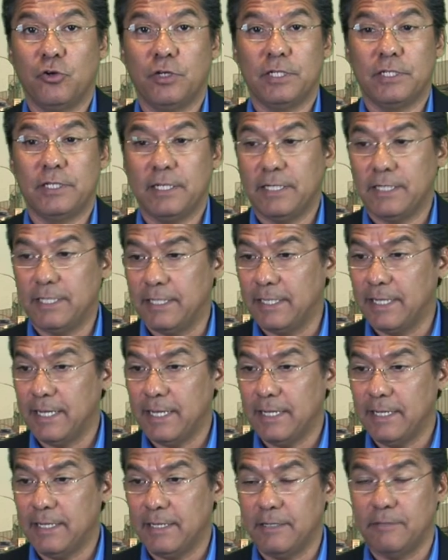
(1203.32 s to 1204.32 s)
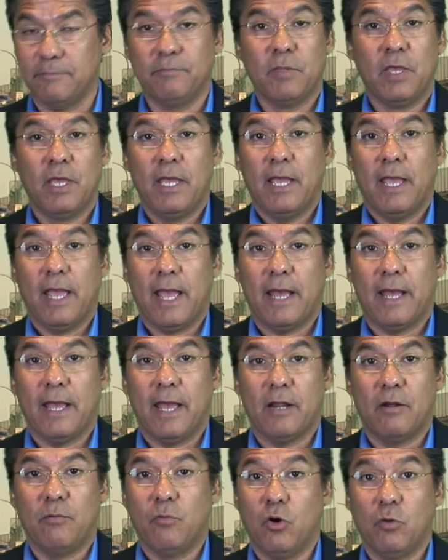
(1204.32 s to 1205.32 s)
it
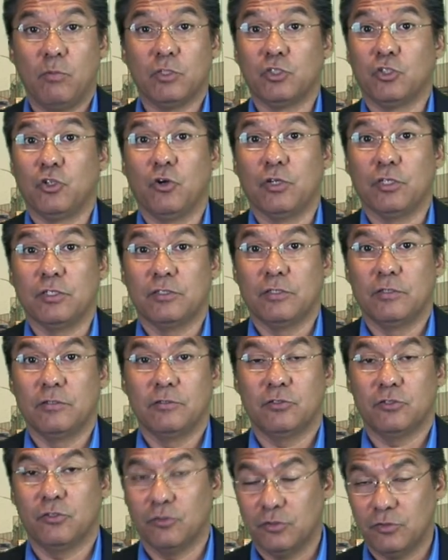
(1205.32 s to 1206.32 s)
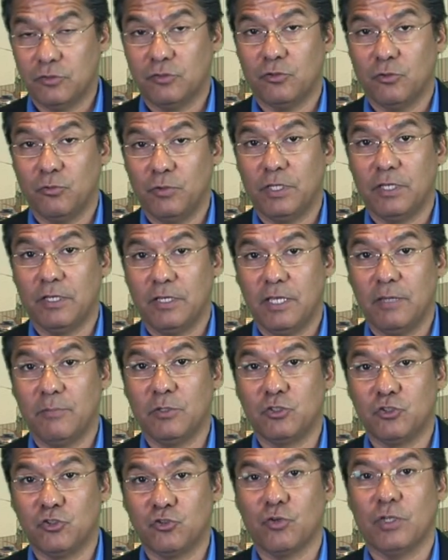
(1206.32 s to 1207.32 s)
at a moment's notice, so we can keep
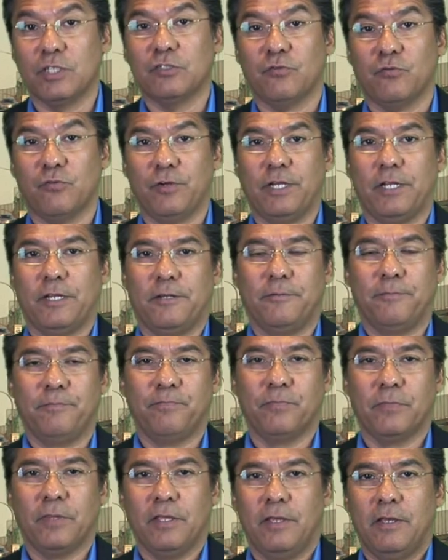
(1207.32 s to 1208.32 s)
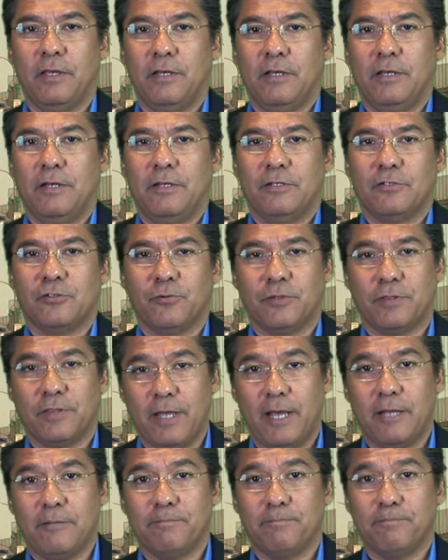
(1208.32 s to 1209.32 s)
it stress-free. So with
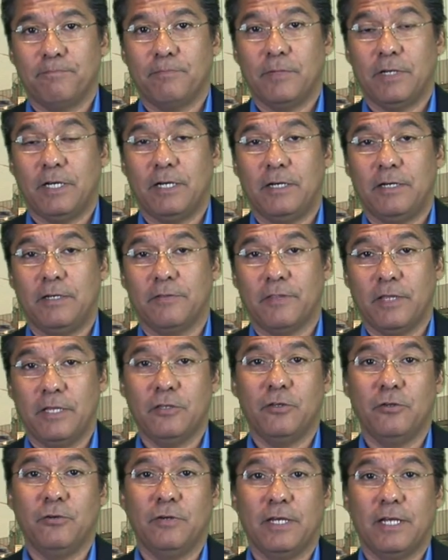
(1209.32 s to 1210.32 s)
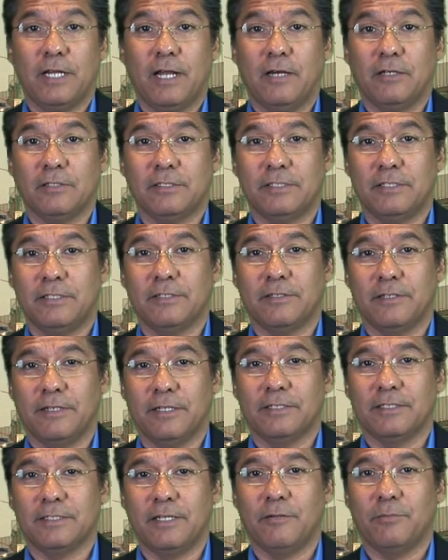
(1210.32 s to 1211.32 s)
that, thank you, and I'll see you at the
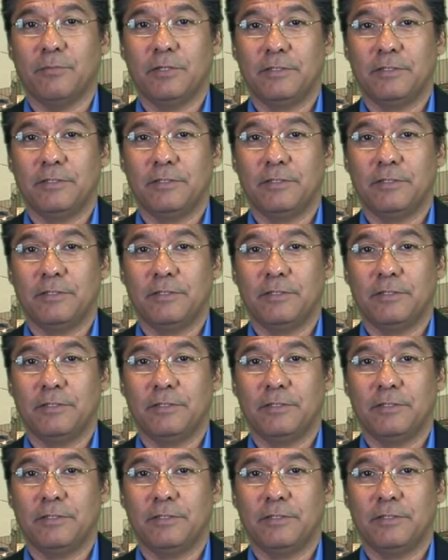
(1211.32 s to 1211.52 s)
next step.